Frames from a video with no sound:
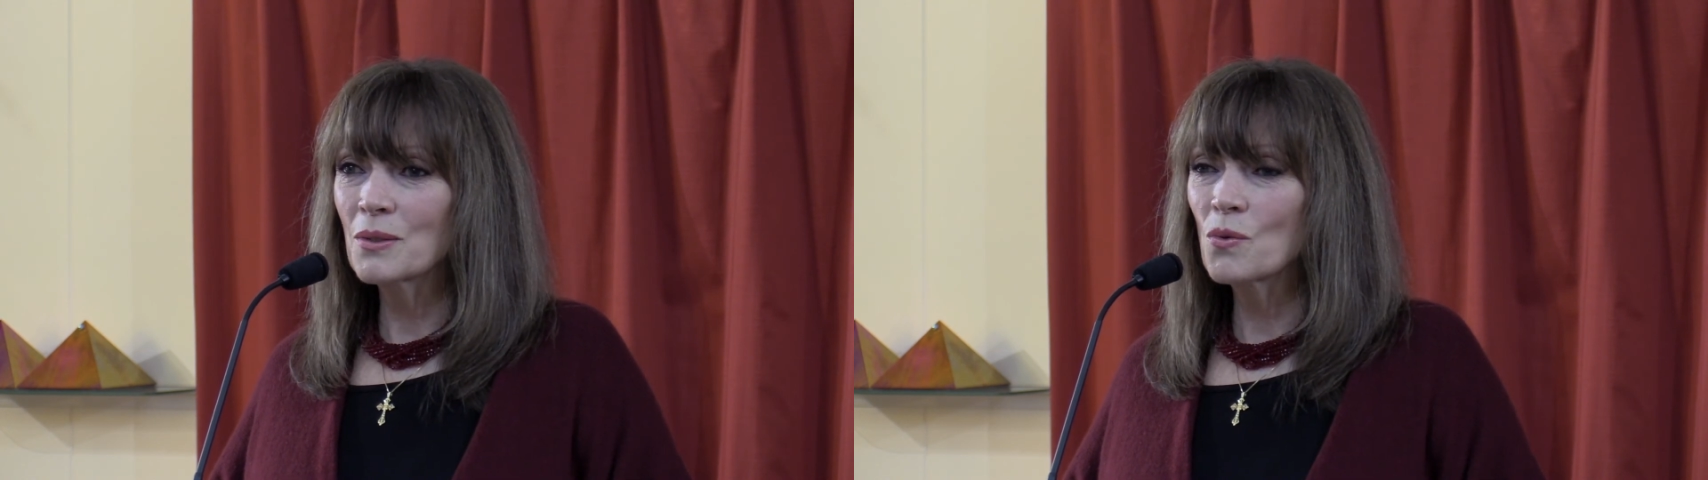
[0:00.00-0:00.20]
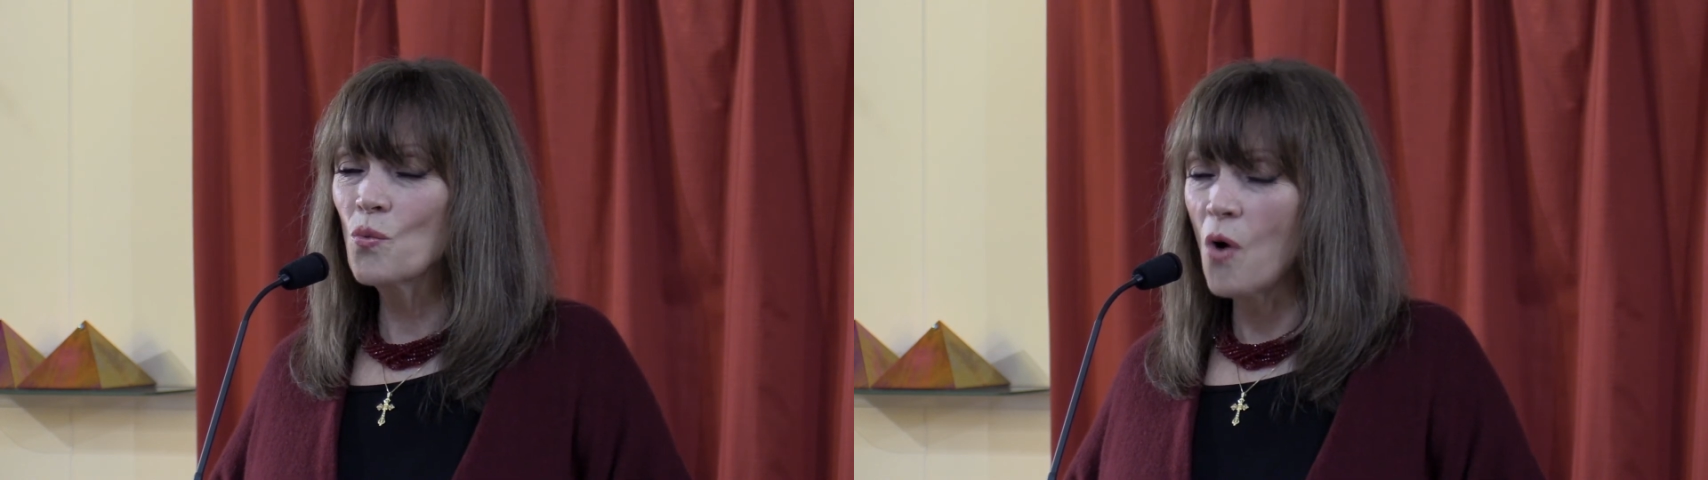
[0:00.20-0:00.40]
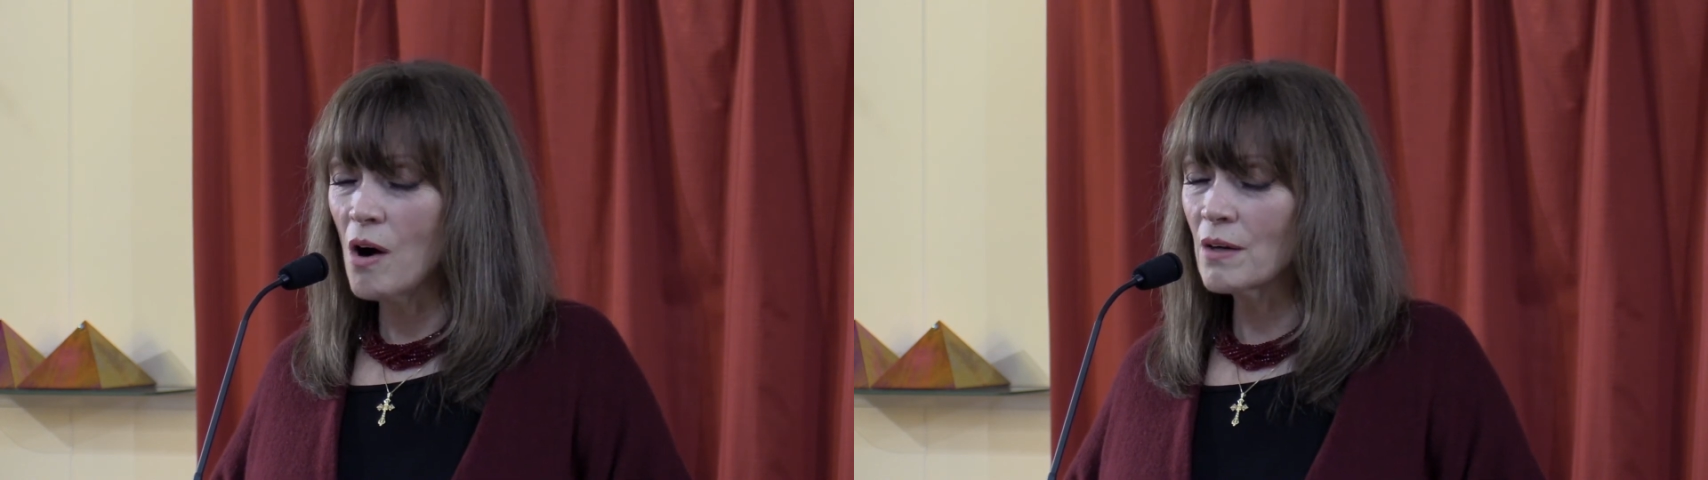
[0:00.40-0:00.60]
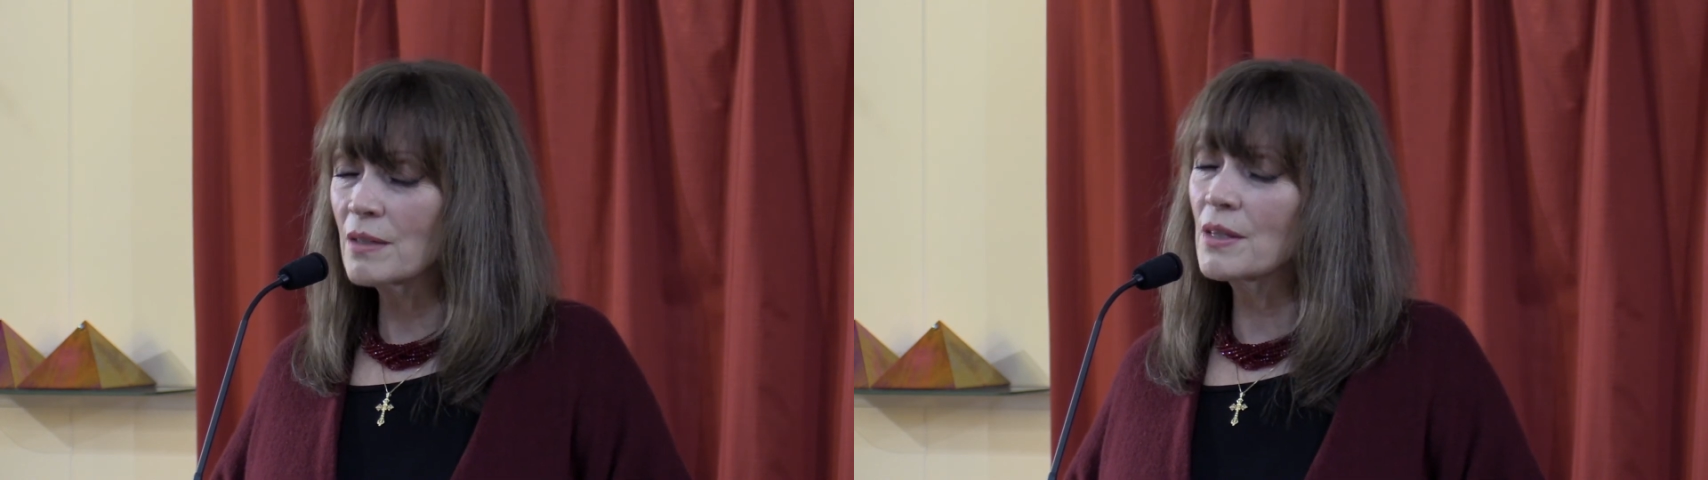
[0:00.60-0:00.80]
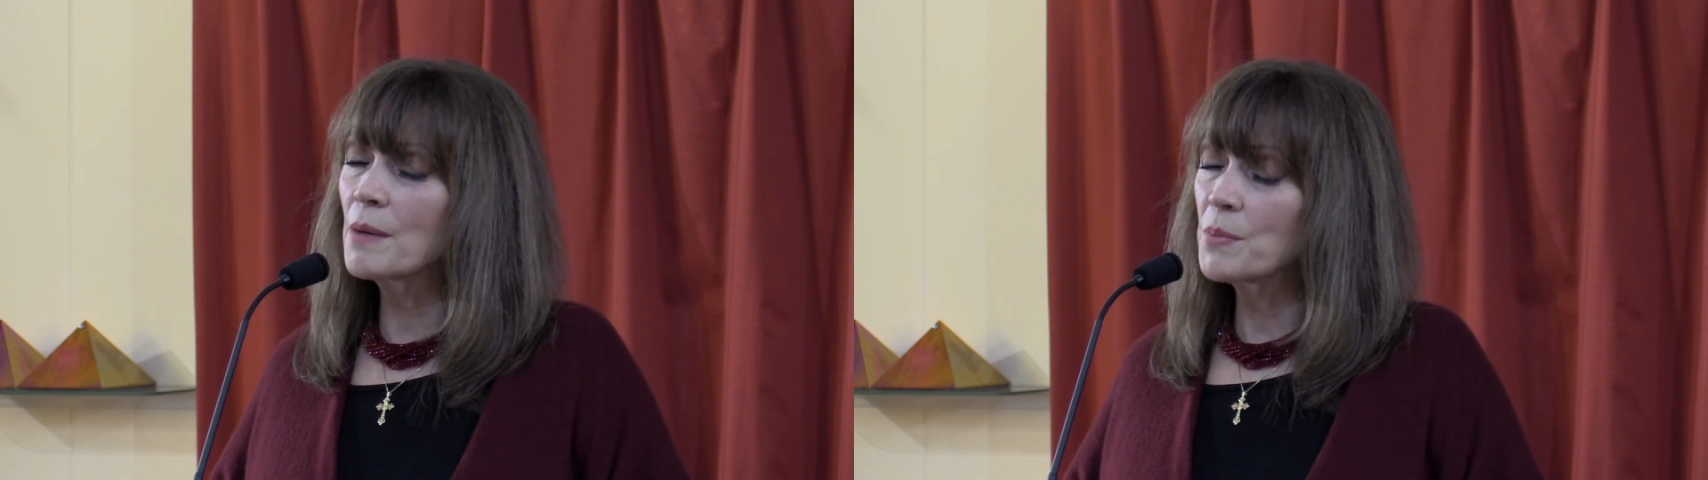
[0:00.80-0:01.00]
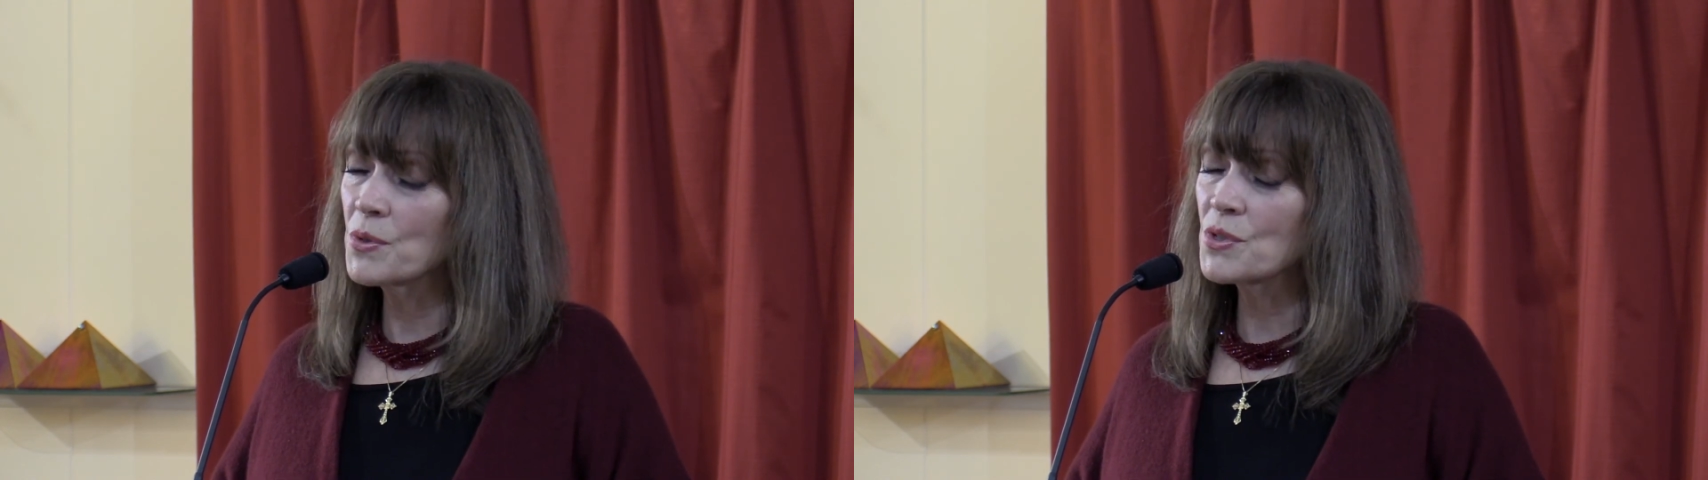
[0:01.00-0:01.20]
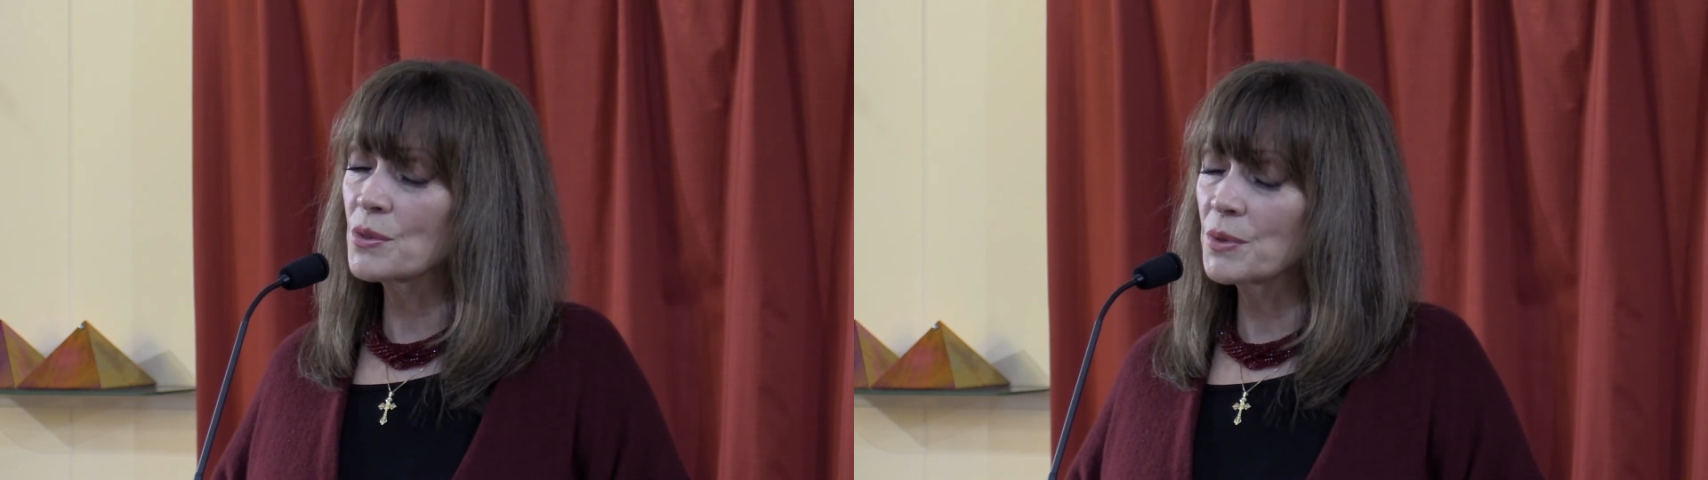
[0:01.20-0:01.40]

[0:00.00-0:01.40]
walk, that personal